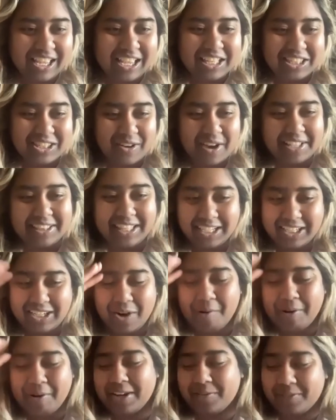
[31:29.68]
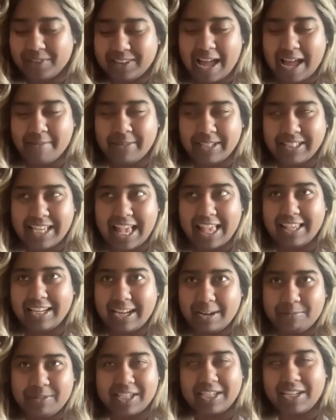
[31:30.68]
So I think going in with that mentality,
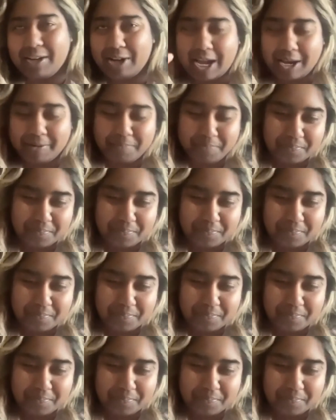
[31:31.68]
I'm like, okay,